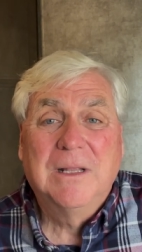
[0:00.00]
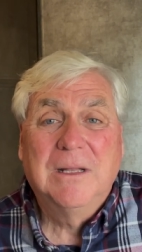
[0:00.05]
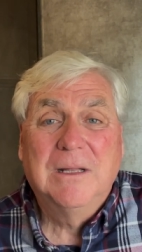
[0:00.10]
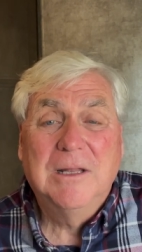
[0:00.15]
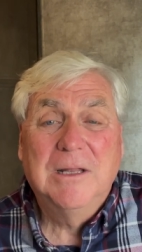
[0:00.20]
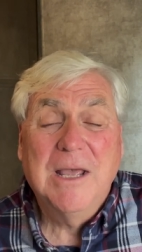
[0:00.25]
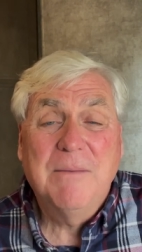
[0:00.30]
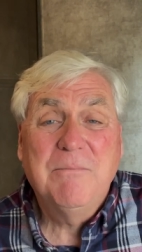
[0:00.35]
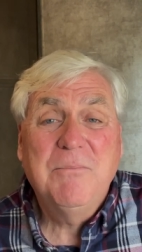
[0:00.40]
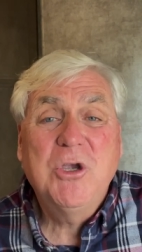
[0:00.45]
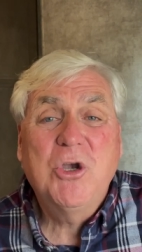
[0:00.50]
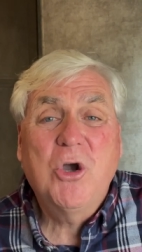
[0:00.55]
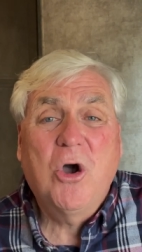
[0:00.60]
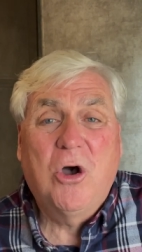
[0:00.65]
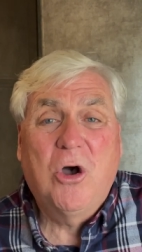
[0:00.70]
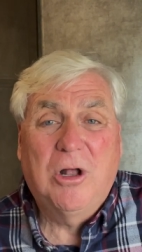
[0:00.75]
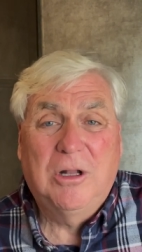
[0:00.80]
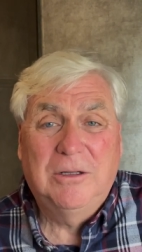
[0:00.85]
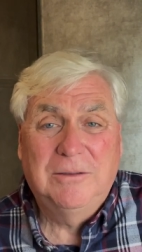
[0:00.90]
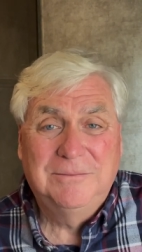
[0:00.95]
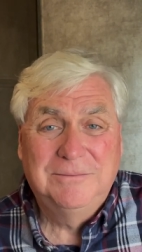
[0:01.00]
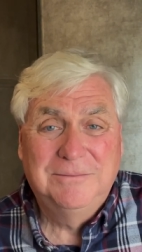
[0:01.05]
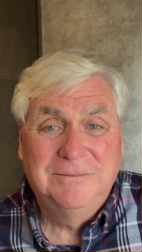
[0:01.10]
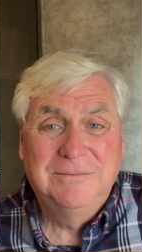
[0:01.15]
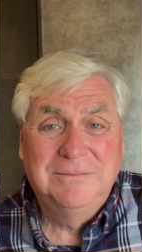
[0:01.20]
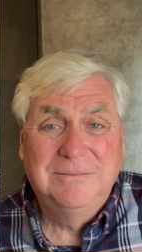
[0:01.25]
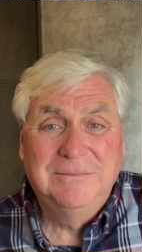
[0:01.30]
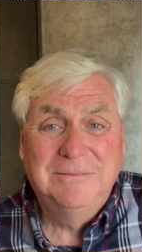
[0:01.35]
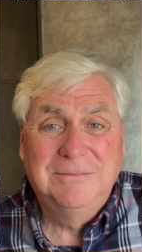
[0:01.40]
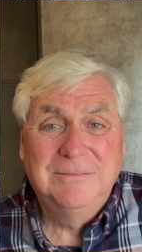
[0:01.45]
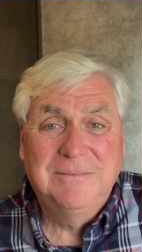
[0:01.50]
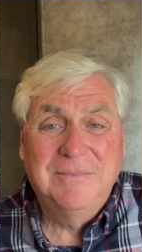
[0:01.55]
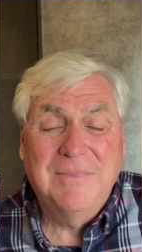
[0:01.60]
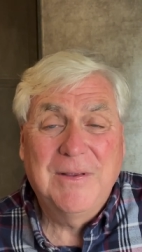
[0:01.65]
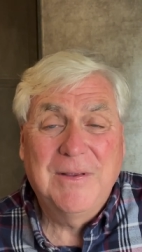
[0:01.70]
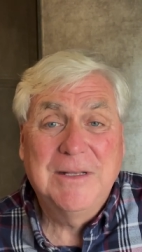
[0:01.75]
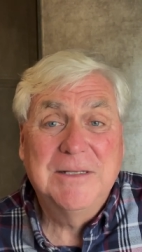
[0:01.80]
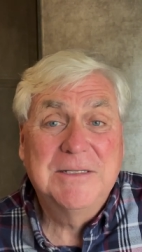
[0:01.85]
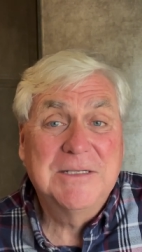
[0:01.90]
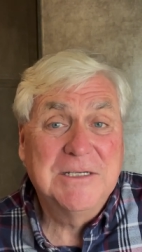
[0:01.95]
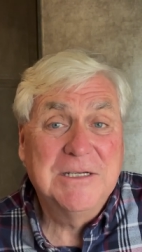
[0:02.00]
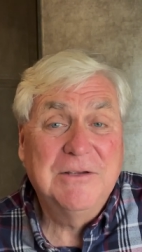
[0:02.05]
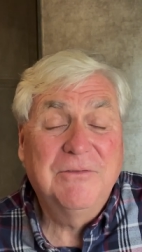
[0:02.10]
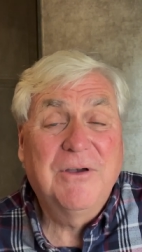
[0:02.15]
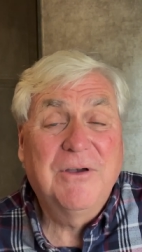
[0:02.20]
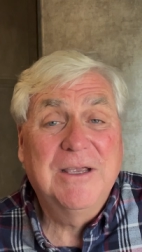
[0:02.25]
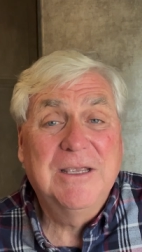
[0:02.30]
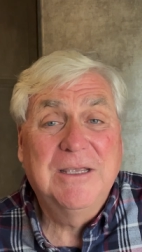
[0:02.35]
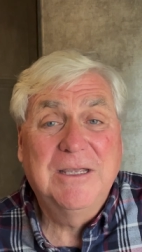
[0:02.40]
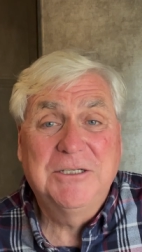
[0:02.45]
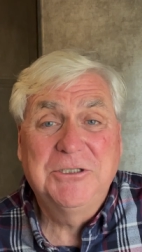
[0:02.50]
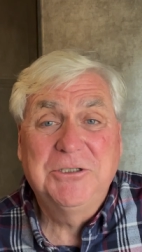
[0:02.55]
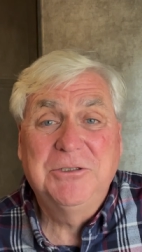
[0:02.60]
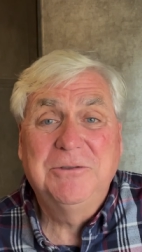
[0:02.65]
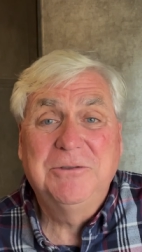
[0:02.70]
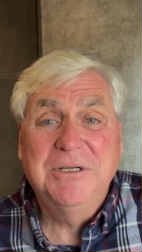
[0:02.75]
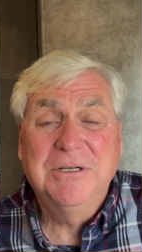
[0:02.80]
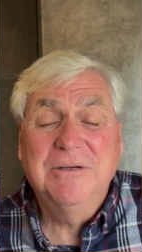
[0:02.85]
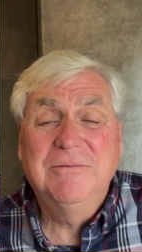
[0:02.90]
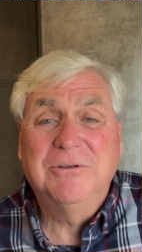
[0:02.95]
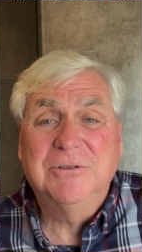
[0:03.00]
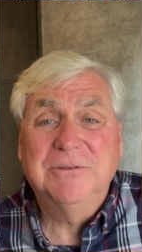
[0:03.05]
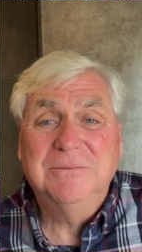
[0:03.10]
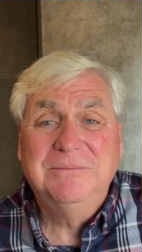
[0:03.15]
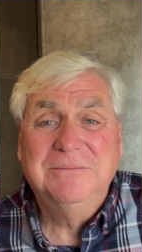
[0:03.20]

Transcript: Let me call and see if I can get you an interview."